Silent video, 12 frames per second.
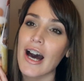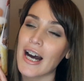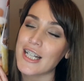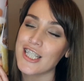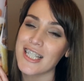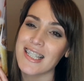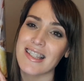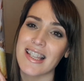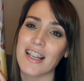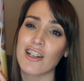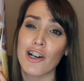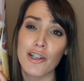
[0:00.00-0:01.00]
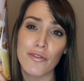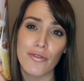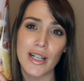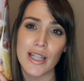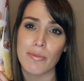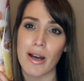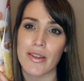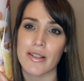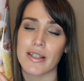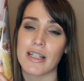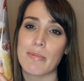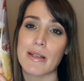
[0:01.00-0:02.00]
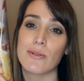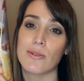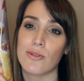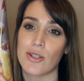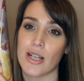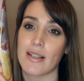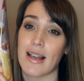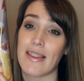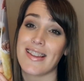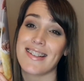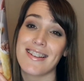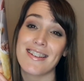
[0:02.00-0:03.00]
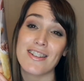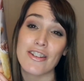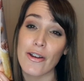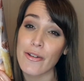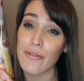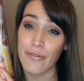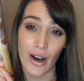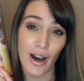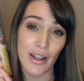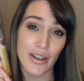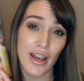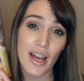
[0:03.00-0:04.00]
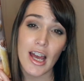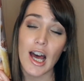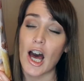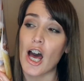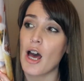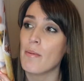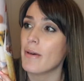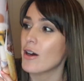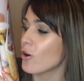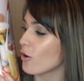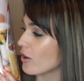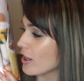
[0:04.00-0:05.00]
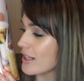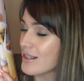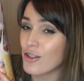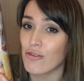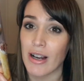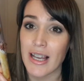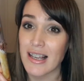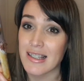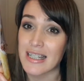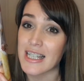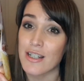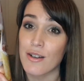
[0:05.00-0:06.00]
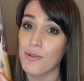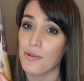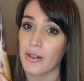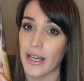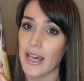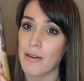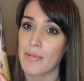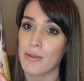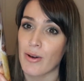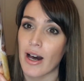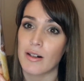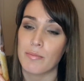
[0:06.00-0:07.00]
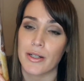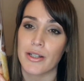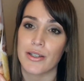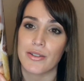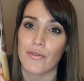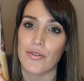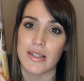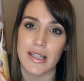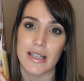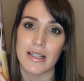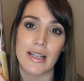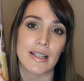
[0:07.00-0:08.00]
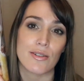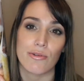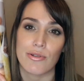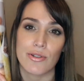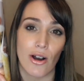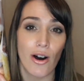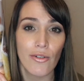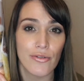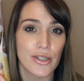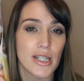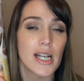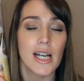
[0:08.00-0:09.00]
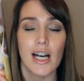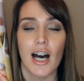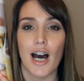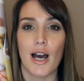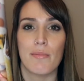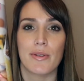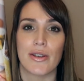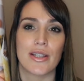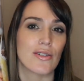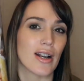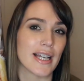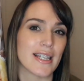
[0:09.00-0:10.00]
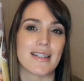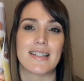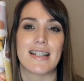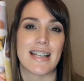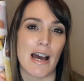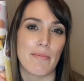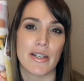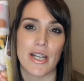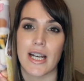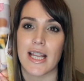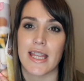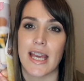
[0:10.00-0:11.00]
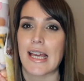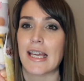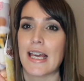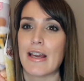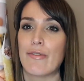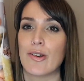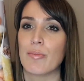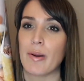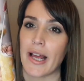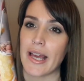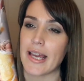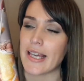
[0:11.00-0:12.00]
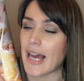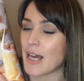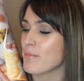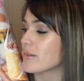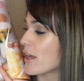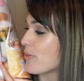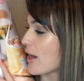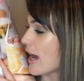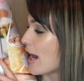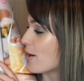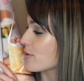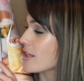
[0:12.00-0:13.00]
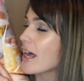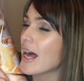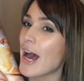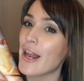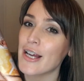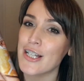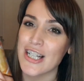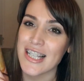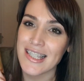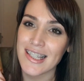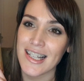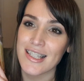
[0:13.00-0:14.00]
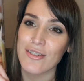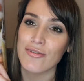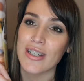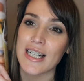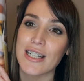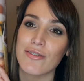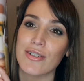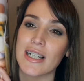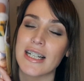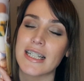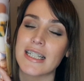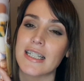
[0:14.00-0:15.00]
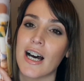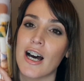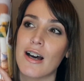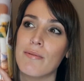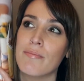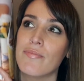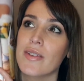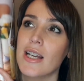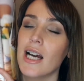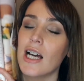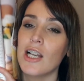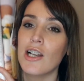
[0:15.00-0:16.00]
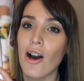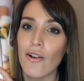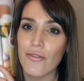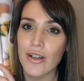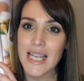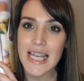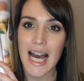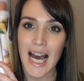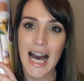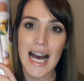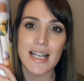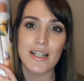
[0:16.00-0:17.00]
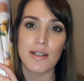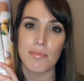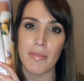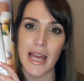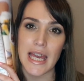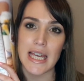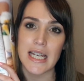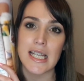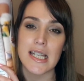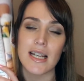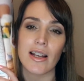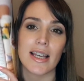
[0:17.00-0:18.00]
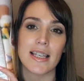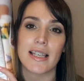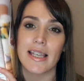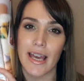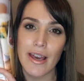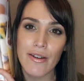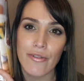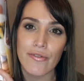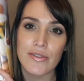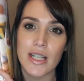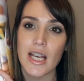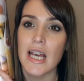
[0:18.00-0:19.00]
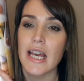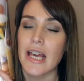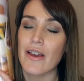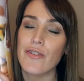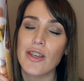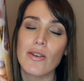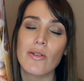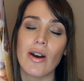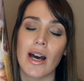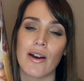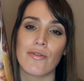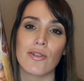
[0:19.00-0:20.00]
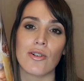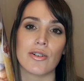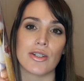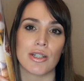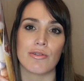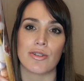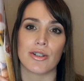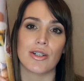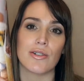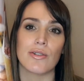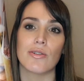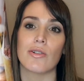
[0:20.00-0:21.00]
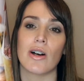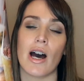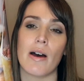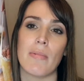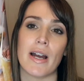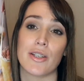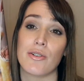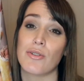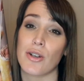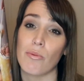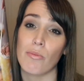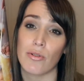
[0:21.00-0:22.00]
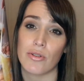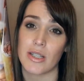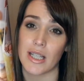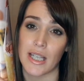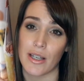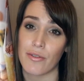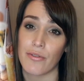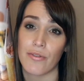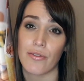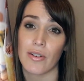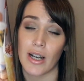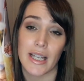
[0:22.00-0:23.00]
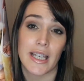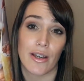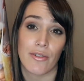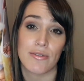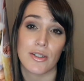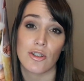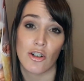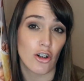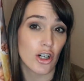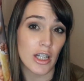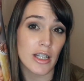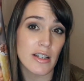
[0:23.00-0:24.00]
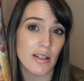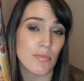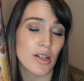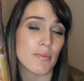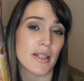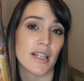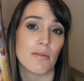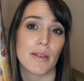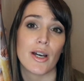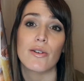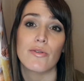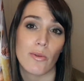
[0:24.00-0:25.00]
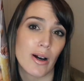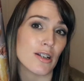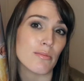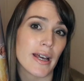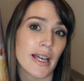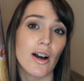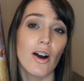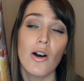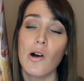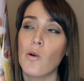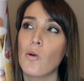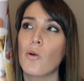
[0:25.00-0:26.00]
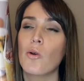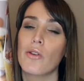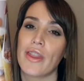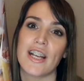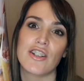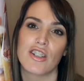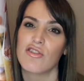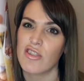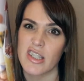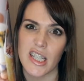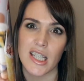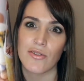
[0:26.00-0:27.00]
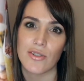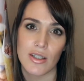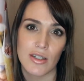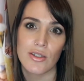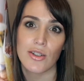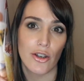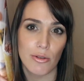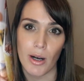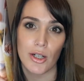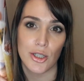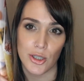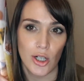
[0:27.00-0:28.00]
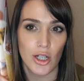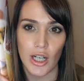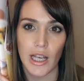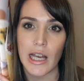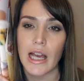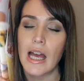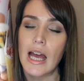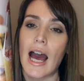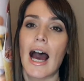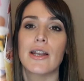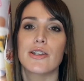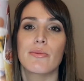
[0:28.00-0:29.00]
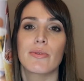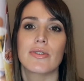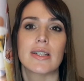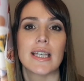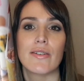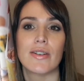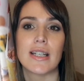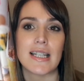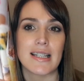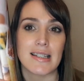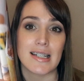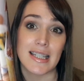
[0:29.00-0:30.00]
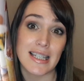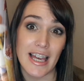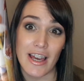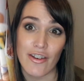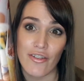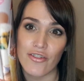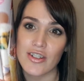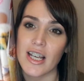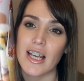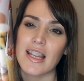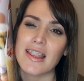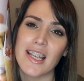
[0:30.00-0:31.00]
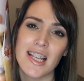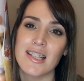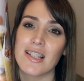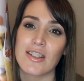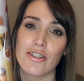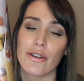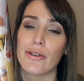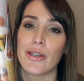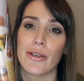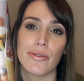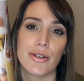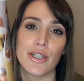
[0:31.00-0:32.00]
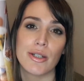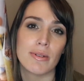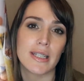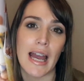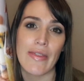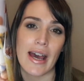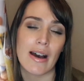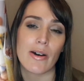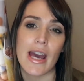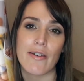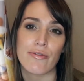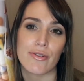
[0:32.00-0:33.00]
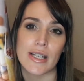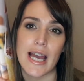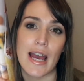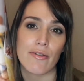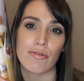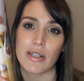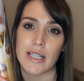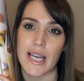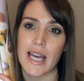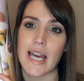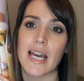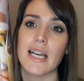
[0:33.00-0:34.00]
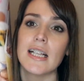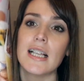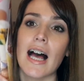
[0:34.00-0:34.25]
I just think hopefully the weather's going to be gorgeous, and this is so fun. Um, it's great as an indoor game as well, because obviously it's all soft. Um, so it's not like it's going to damage anything if you're playing games in the house. And I just think that's a really, really um, lovely handmade like gift. If you have got children Um, and you don't want to give like gift chocolate, sometimes it can be overwhelming, or they just received so much chocolate and you want to give an Easter gift, this is so cute because you would get that out every every year.